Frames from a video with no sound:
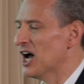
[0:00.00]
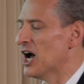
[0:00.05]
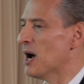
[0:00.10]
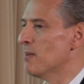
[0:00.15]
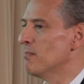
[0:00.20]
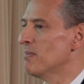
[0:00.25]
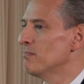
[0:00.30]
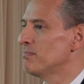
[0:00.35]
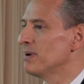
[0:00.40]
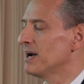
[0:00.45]

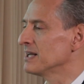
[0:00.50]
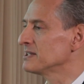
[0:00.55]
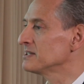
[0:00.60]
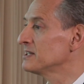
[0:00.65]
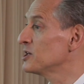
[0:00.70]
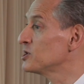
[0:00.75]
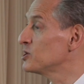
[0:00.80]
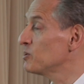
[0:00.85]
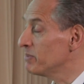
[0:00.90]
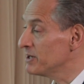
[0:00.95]
but
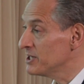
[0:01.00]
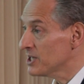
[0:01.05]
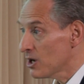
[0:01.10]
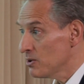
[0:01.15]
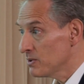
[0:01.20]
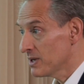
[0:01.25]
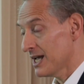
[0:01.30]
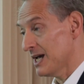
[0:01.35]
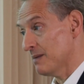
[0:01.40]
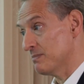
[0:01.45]
there should be
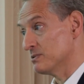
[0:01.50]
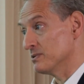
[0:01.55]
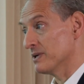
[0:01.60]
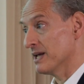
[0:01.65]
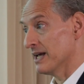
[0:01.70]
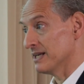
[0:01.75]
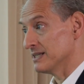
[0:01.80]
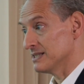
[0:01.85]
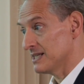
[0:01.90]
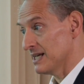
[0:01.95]
no capital
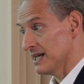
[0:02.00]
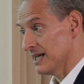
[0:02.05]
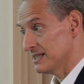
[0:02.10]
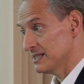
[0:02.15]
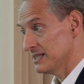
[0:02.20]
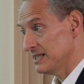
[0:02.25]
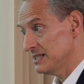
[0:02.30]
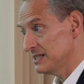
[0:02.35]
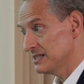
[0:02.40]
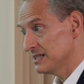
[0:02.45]
gains
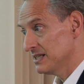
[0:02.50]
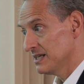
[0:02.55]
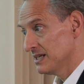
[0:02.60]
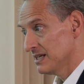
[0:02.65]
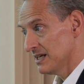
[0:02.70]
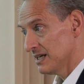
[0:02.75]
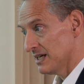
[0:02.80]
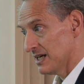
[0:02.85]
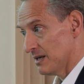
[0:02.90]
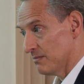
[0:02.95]
taxes
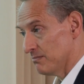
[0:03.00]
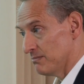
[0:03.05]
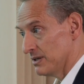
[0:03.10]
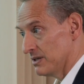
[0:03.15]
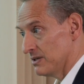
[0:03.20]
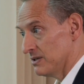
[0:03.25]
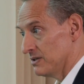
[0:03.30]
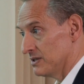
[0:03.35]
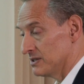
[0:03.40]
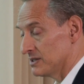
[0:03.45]

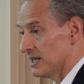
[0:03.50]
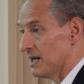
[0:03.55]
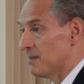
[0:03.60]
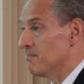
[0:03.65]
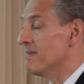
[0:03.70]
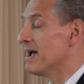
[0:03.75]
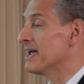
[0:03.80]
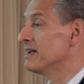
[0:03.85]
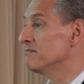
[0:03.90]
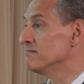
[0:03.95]
because a
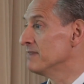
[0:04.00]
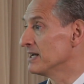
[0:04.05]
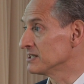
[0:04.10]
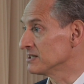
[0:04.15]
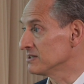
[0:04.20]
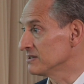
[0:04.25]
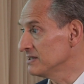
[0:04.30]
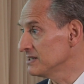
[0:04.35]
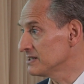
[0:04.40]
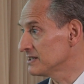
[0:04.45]
main
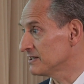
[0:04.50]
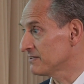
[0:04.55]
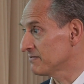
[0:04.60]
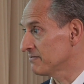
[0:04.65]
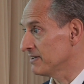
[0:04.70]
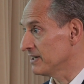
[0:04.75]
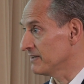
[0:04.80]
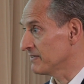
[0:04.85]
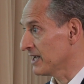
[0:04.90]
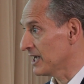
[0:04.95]
residence is
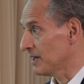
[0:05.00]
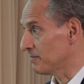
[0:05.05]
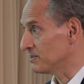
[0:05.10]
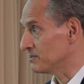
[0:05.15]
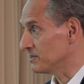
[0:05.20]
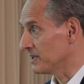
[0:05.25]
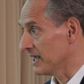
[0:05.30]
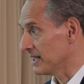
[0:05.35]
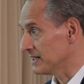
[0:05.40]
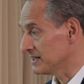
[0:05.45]
free of
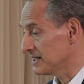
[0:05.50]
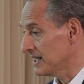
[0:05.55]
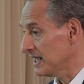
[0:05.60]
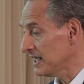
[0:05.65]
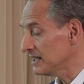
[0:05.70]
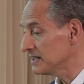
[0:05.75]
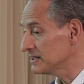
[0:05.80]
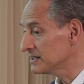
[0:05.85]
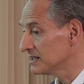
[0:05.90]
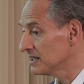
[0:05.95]
capital gains
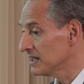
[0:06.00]
tax.